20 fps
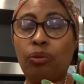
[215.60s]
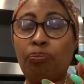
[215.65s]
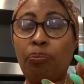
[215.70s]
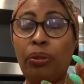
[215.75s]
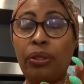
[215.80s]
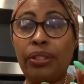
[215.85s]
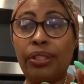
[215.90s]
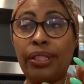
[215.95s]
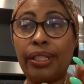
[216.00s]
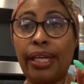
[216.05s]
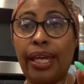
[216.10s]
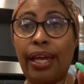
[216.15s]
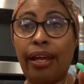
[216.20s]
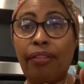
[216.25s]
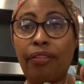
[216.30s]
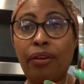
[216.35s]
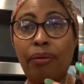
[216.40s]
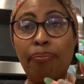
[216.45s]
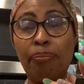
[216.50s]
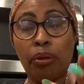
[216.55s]
putting
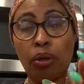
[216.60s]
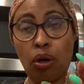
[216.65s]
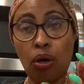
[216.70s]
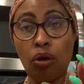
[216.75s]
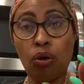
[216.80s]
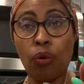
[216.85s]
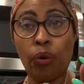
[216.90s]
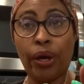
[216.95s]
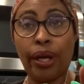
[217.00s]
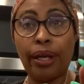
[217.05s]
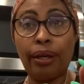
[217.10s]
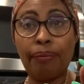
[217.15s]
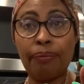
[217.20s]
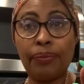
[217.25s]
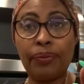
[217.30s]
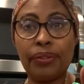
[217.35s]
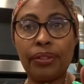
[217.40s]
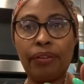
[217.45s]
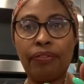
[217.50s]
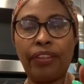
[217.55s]
together
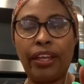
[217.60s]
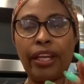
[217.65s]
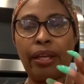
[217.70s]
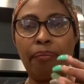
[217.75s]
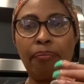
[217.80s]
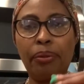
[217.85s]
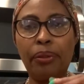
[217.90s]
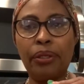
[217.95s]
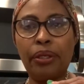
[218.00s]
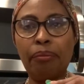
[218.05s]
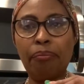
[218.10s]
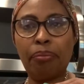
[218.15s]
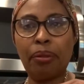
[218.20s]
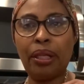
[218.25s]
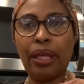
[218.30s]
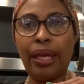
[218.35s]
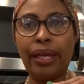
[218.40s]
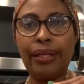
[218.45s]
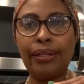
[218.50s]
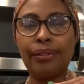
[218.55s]
programs that they can put in
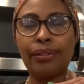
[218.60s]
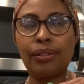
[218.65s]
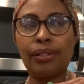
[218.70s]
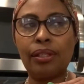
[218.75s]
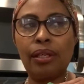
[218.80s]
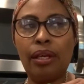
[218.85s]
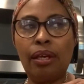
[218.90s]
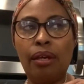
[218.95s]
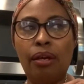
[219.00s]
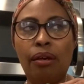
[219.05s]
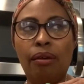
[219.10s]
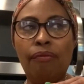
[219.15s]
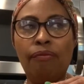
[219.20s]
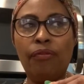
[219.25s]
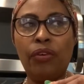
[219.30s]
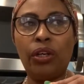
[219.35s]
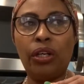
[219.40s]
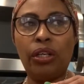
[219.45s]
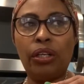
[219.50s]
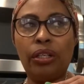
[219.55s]
place
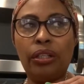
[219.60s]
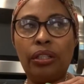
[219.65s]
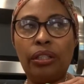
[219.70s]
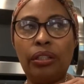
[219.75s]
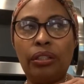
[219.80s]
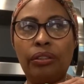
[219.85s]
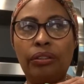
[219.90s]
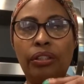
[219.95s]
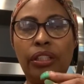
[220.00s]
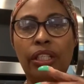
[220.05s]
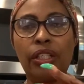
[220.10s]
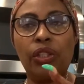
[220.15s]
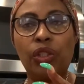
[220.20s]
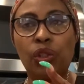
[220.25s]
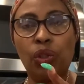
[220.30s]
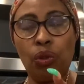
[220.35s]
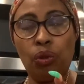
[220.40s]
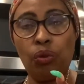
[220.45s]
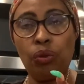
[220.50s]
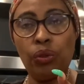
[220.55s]
for these
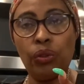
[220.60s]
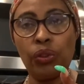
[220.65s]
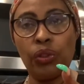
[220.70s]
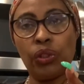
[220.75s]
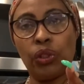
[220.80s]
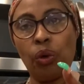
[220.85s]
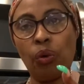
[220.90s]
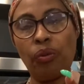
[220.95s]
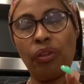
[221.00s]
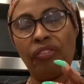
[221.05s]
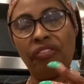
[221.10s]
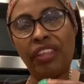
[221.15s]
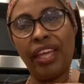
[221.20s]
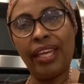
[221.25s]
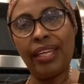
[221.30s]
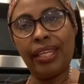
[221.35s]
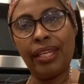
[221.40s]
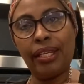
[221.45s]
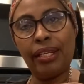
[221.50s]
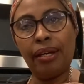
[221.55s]
students so that
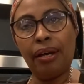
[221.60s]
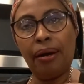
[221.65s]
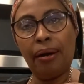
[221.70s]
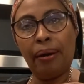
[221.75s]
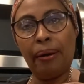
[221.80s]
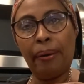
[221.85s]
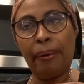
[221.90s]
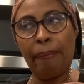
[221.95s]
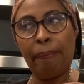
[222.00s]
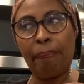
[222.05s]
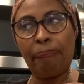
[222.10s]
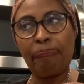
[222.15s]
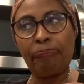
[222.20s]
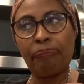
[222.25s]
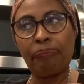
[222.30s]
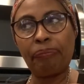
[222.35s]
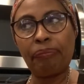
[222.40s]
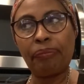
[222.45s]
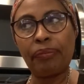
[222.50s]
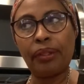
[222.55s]
they can um,
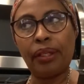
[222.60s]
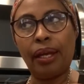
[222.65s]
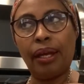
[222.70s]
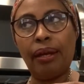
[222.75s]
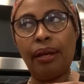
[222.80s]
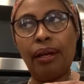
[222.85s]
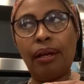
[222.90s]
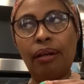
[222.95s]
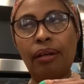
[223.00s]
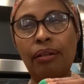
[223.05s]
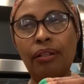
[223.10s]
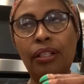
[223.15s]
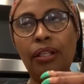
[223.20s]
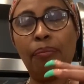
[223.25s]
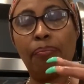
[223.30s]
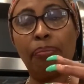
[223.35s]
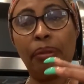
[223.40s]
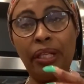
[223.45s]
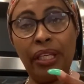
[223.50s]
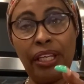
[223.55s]

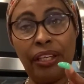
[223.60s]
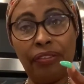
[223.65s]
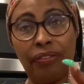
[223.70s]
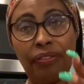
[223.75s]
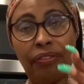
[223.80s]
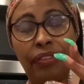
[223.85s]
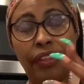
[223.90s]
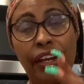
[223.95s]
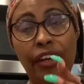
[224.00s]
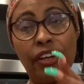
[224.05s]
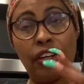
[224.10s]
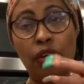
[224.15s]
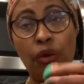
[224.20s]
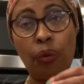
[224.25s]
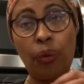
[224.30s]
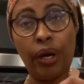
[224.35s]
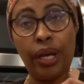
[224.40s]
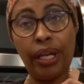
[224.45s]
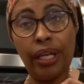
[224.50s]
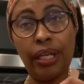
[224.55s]
complete their
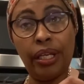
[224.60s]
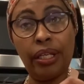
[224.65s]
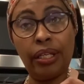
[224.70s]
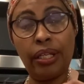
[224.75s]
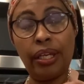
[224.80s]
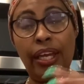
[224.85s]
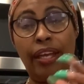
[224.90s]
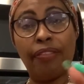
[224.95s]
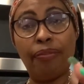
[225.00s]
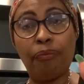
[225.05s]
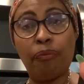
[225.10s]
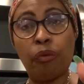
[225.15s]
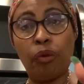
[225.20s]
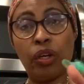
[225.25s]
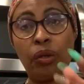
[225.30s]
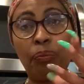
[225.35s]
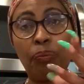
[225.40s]
grade and